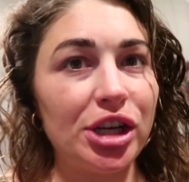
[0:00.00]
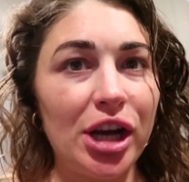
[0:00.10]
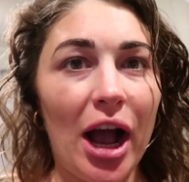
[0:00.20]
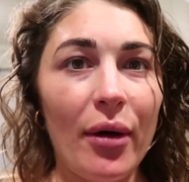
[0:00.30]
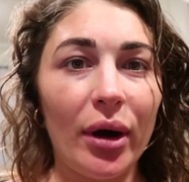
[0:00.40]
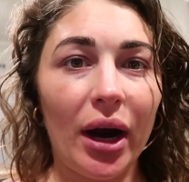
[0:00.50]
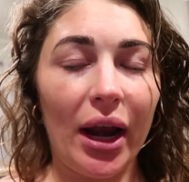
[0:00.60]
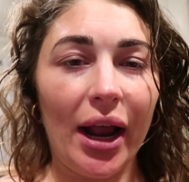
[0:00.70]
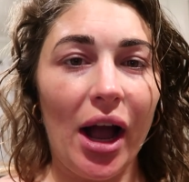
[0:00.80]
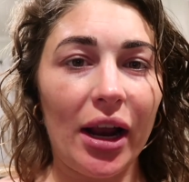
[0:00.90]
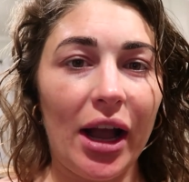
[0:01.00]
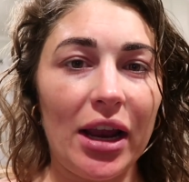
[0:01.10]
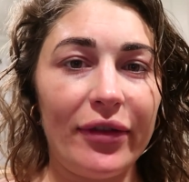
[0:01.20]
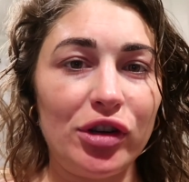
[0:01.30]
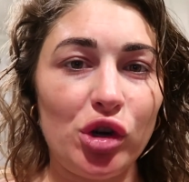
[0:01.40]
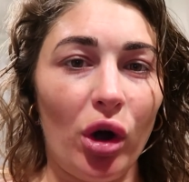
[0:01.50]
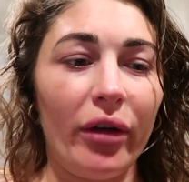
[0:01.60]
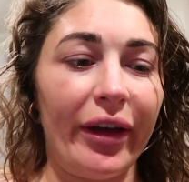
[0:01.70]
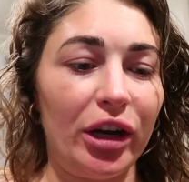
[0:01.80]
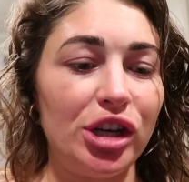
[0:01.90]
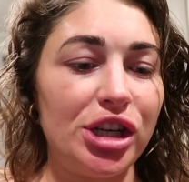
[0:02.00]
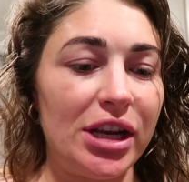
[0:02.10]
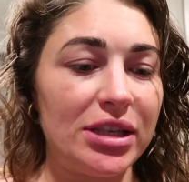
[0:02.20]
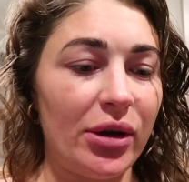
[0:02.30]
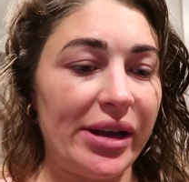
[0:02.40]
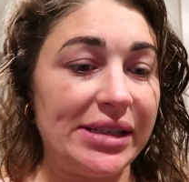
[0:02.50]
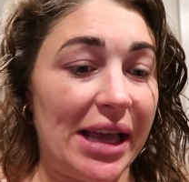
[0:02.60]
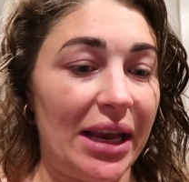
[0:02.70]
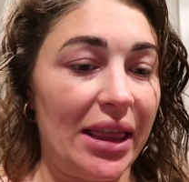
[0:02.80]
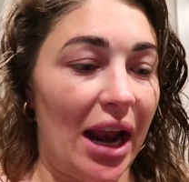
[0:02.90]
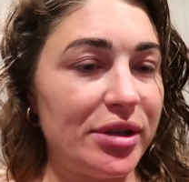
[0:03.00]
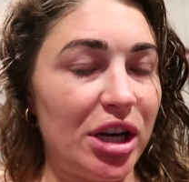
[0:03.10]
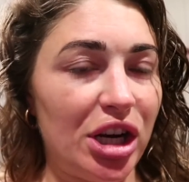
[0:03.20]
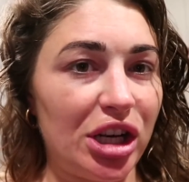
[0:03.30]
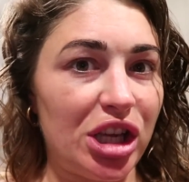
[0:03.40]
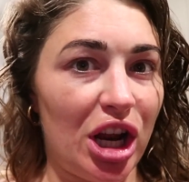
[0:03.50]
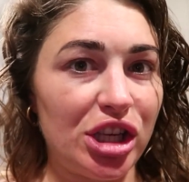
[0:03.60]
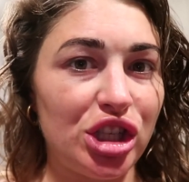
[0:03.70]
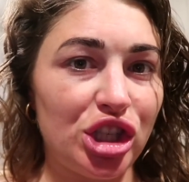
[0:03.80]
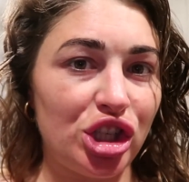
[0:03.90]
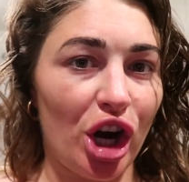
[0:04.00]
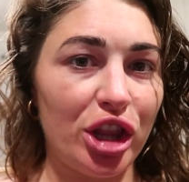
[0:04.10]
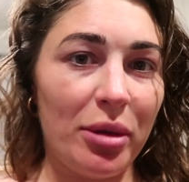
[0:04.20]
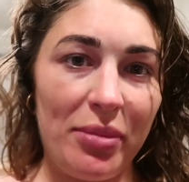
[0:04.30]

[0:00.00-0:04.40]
a shower and I got kind of a jolt of energy, so I decided that I was gonna just kind of start the